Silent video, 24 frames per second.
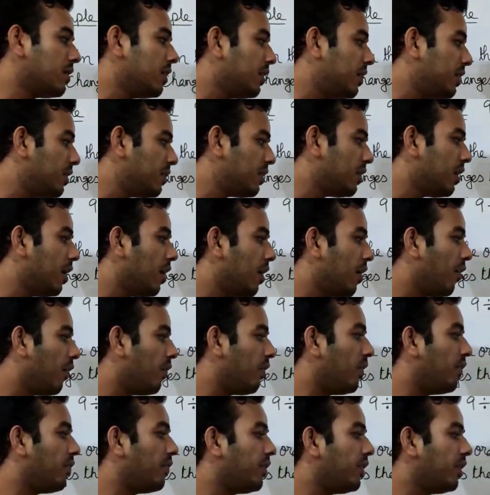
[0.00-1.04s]
that is
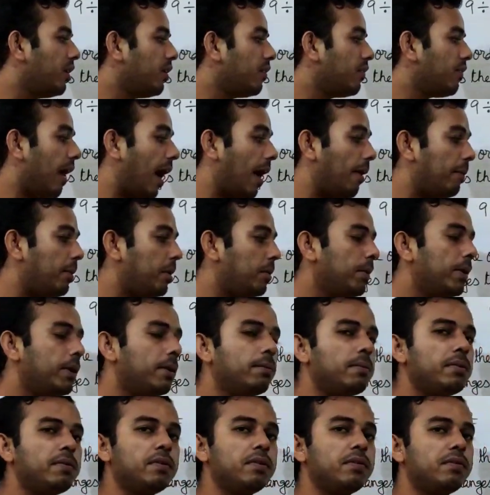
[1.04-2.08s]
5
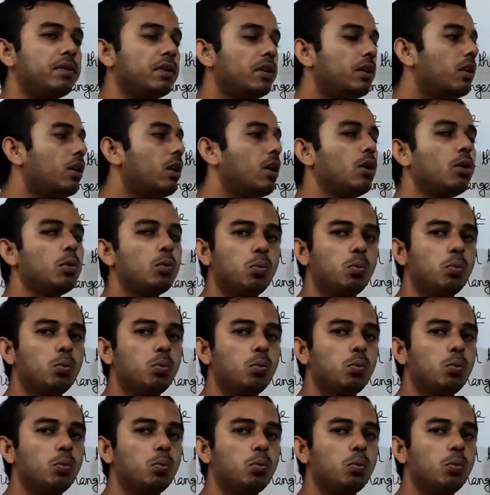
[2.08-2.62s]
divided by 15,